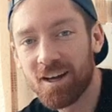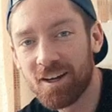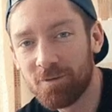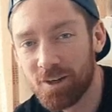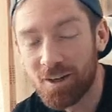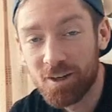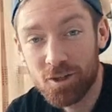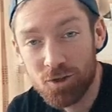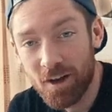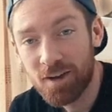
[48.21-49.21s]
time
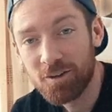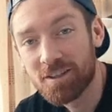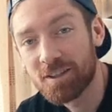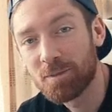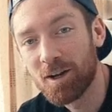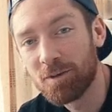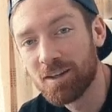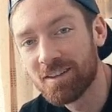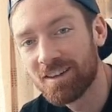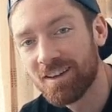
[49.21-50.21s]
to try out this
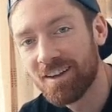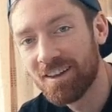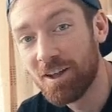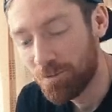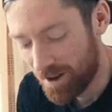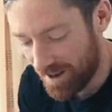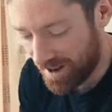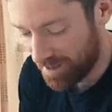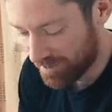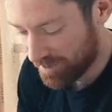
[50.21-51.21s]
experiment than right
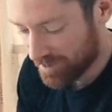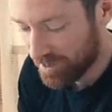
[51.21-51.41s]
now.